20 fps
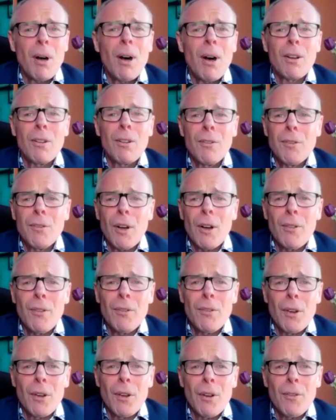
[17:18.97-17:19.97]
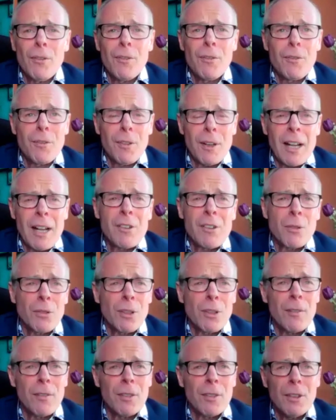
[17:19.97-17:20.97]
part of financial
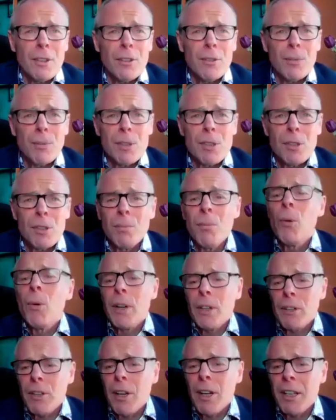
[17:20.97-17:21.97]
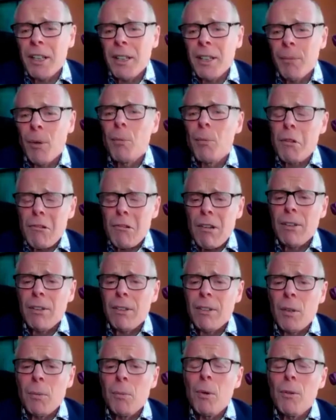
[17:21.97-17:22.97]
services which is more exciting, more
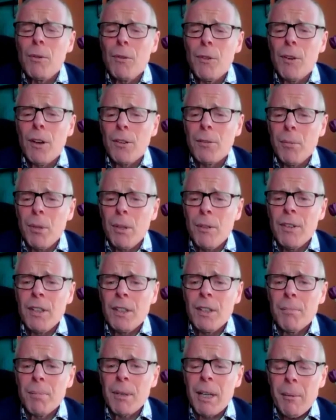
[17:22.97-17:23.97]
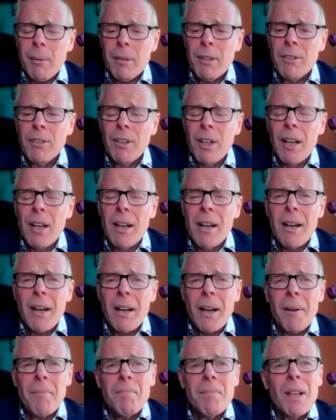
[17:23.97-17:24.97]
progressive, and more fast-moving than payments.
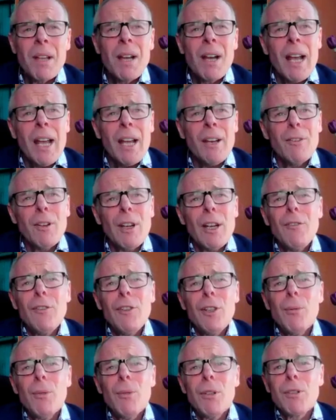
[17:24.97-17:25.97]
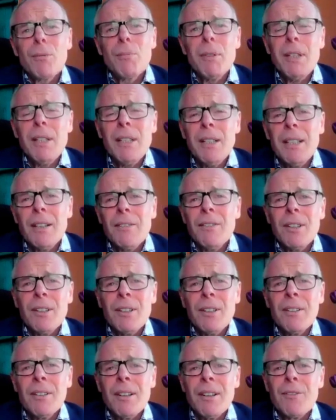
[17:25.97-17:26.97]
If you were to be
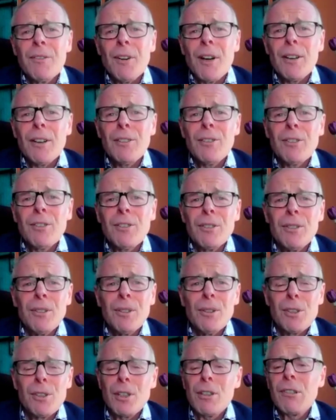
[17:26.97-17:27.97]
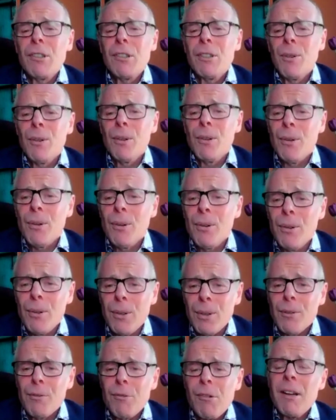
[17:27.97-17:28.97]
giving advice to your children
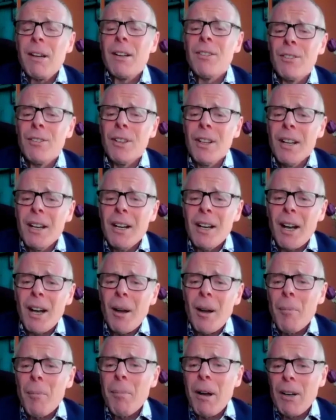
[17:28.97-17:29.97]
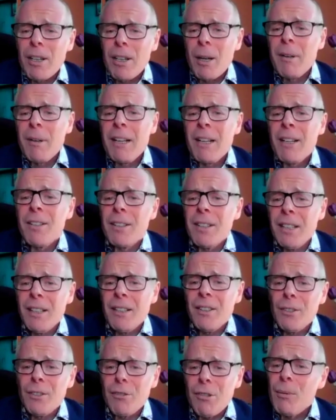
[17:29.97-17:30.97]
or your friends about coming into the
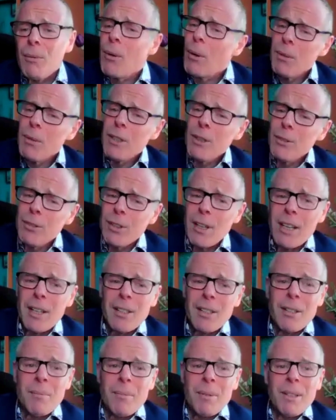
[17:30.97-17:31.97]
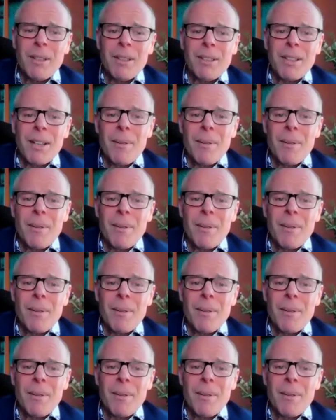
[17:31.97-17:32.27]
industry, what would you say to them?